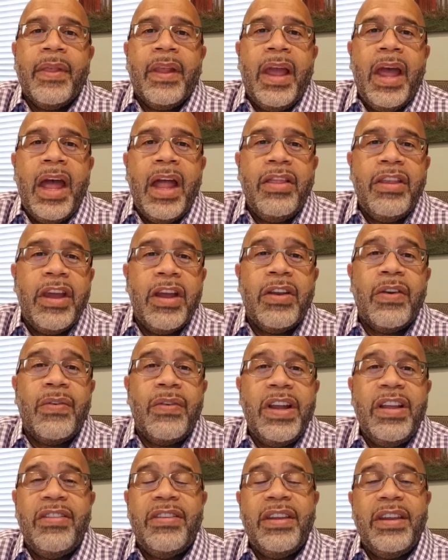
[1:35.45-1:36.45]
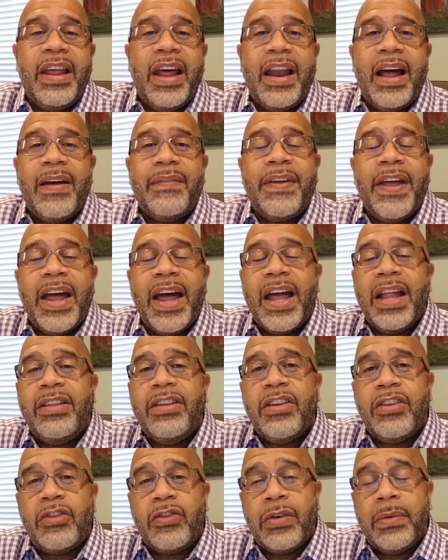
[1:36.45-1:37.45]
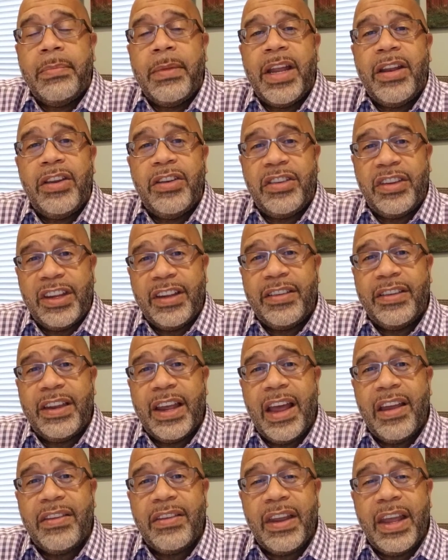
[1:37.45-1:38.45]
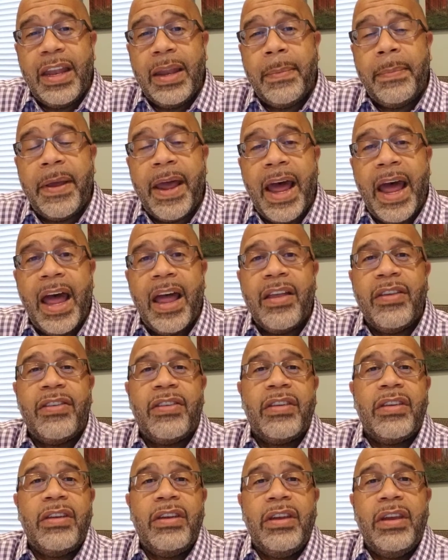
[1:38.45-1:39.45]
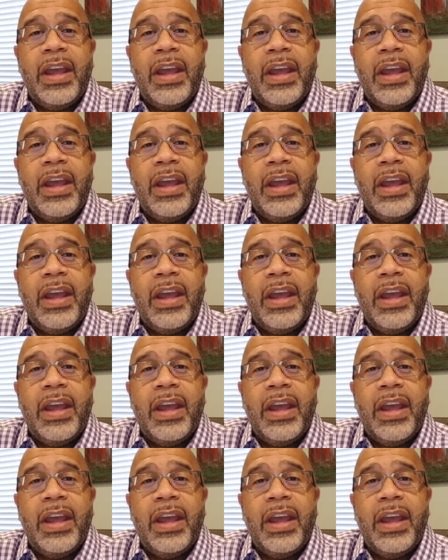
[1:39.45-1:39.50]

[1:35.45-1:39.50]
And they're the reason that I've had this tremendous success in the past